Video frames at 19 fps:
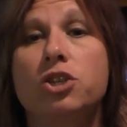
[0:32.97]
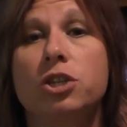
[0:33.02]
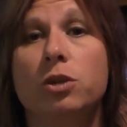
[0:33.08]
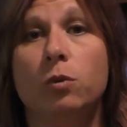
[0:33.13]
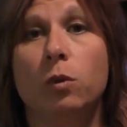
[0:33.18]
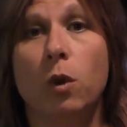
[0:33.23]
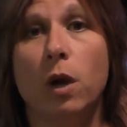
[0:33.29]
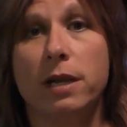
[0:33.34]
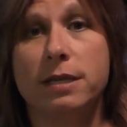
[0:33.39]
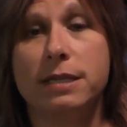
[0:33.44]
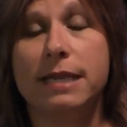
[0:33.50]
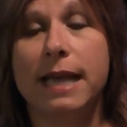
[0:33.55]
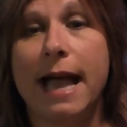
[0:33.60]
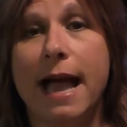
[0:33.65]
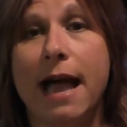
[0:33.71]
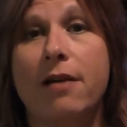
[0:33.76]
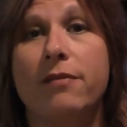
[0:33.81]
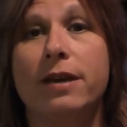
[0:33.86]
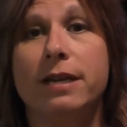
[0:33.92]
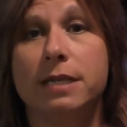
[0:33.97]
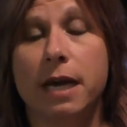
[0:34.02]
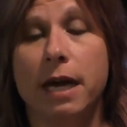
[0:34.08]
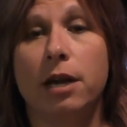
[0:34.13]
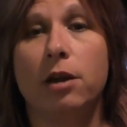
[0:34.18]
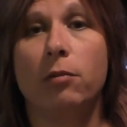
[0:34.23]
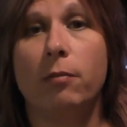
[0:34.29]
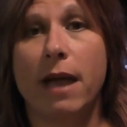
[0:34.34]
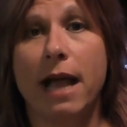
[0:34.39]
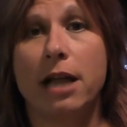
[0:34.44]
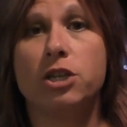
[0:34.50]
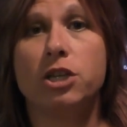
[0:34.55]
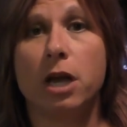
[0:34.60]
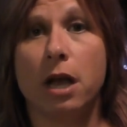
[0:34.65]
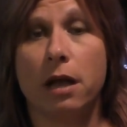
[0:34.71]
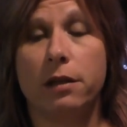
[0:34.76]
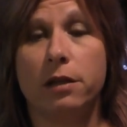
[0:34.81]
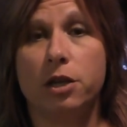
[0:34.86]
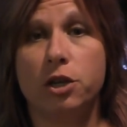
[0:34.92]
She wants to have a title match
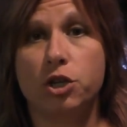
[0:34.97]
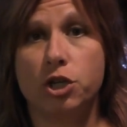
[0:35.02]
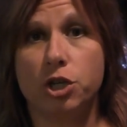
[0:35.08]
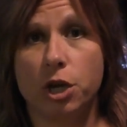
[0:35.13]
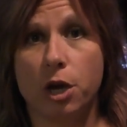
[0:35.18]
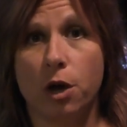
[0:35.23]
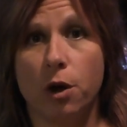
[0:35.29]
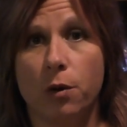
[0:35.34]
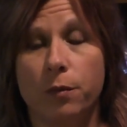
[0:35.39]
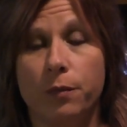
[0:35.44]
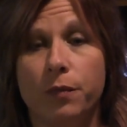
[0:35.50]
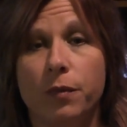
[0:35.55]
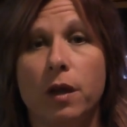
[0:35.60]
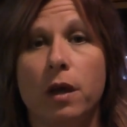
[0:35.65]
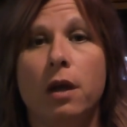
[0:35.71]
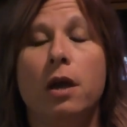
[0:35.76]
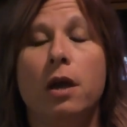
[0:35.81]
on this show.